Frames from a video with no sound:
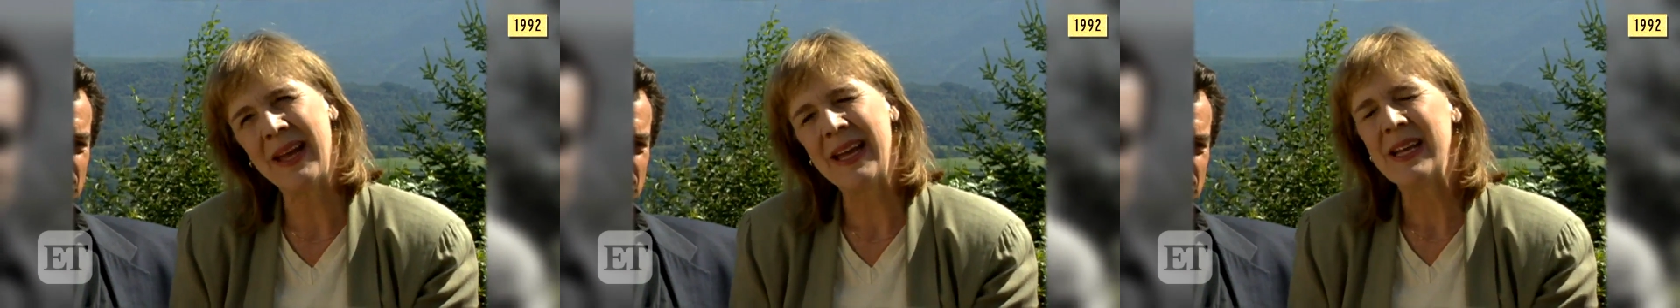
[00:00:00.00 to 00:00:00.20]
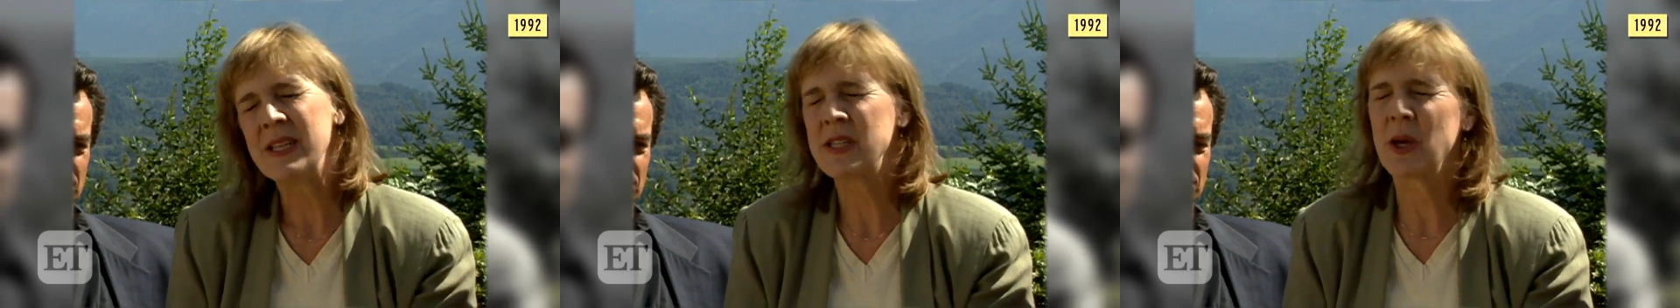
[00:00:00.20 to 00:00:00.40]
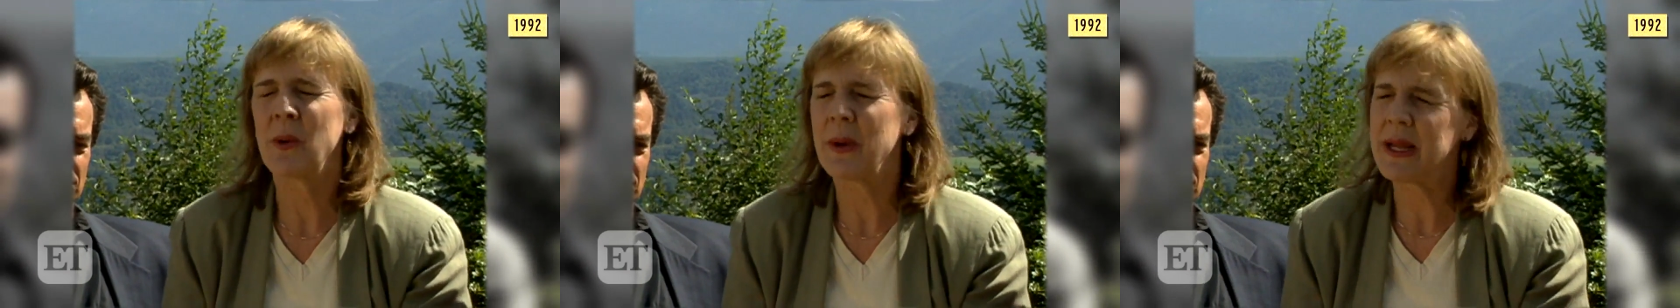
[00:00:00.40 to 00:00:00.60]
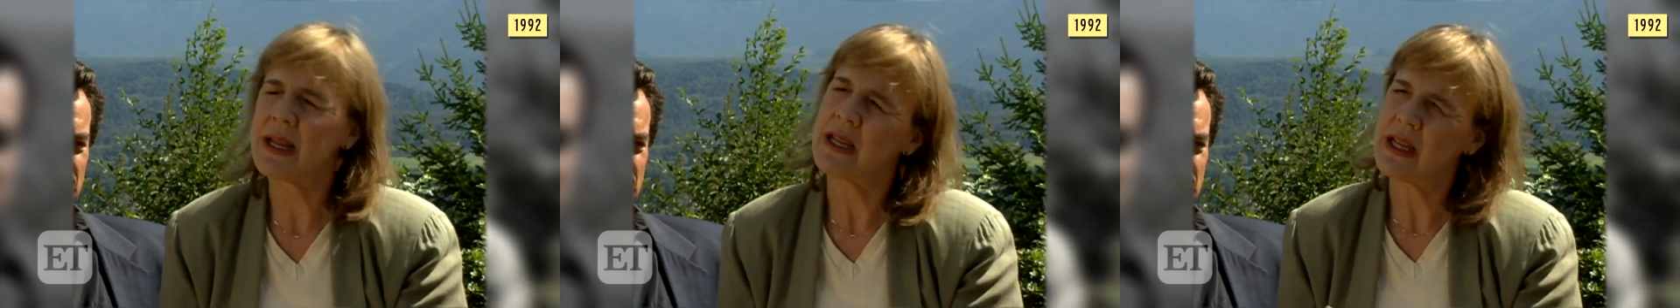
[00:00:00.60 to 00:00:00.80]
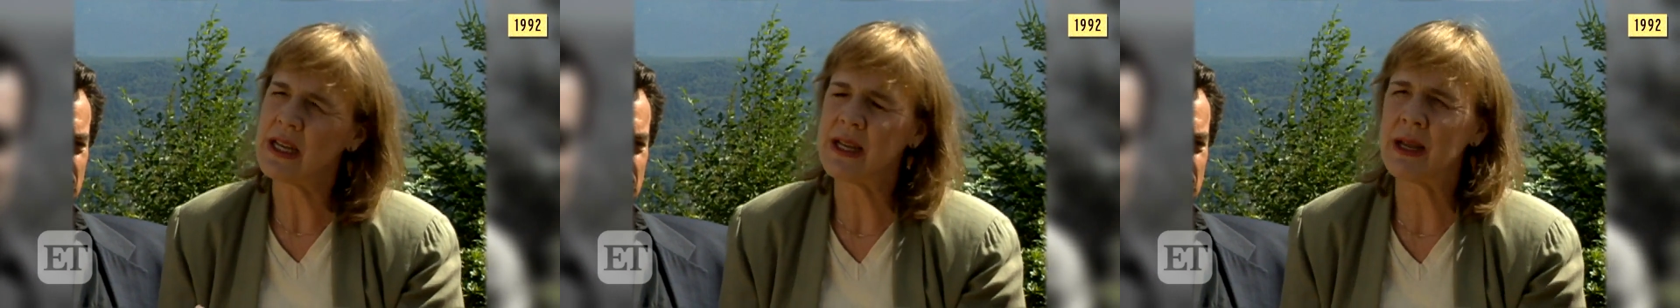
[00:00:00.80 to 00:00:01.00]
So,
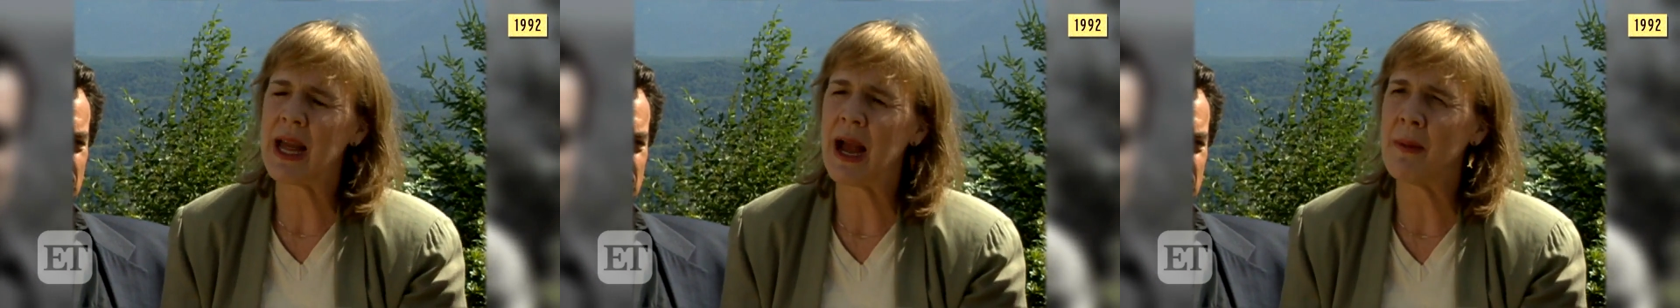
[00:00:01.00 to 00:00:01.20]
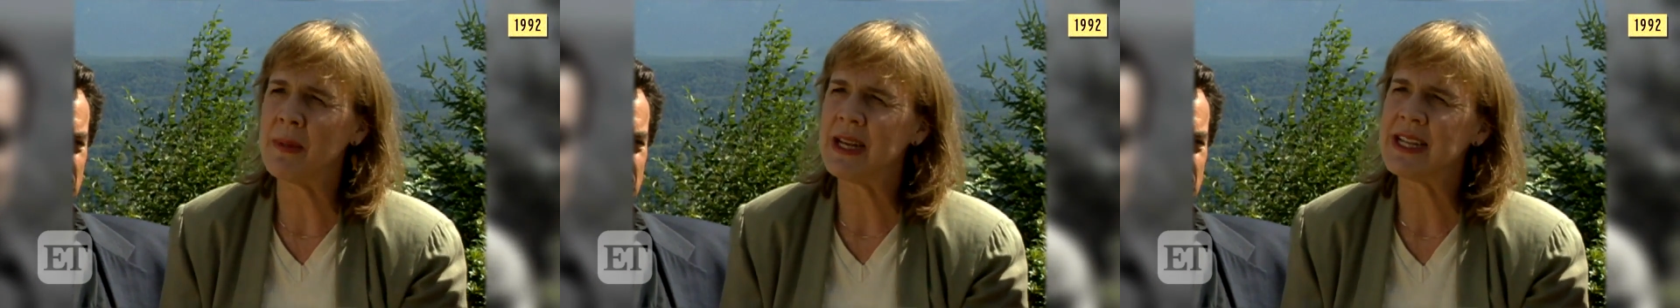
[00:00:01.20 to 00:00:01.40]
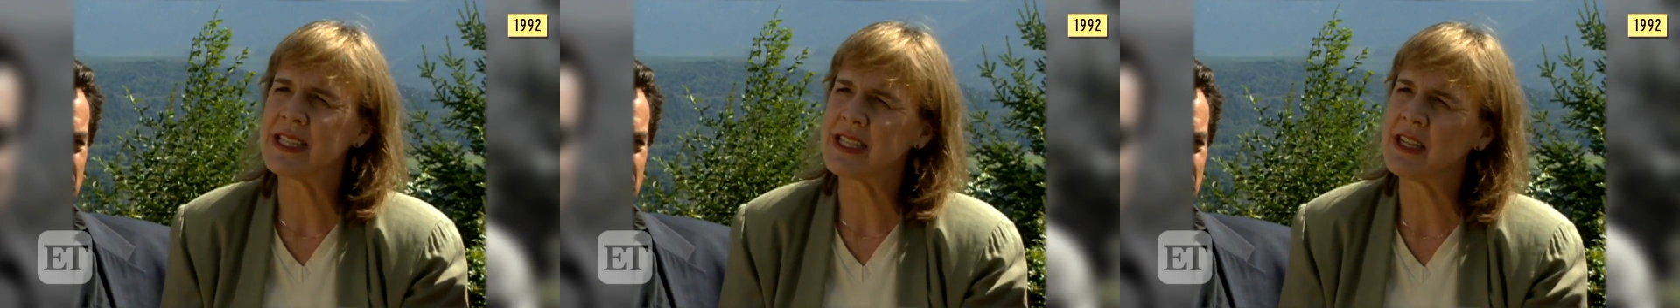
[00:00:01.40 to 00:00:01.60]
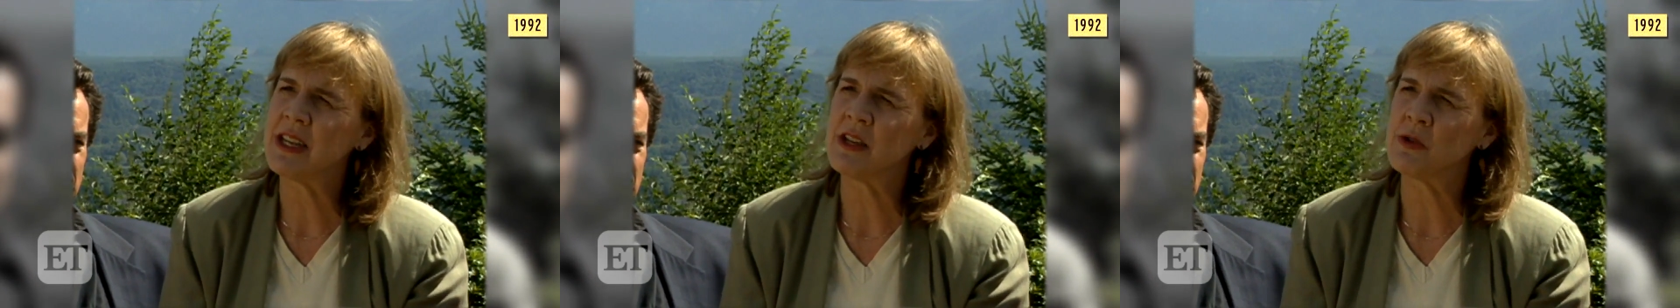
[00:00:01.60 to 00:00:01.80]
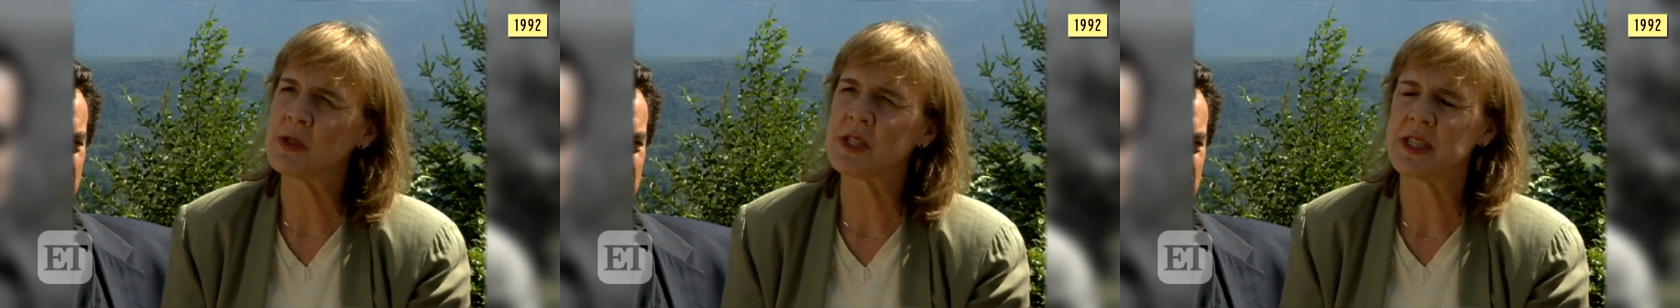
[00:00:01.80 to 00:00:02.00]
it, I mean, it's an
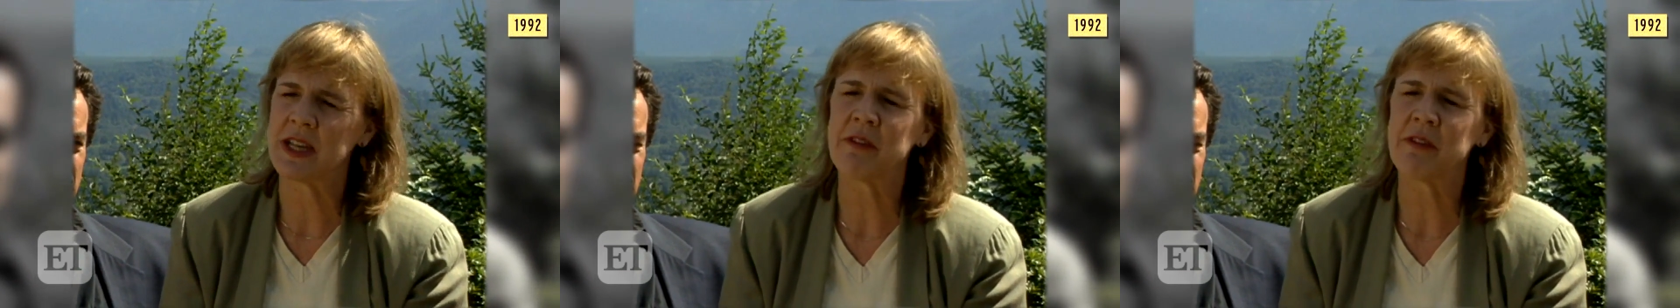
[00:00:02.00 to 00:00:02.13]
interesting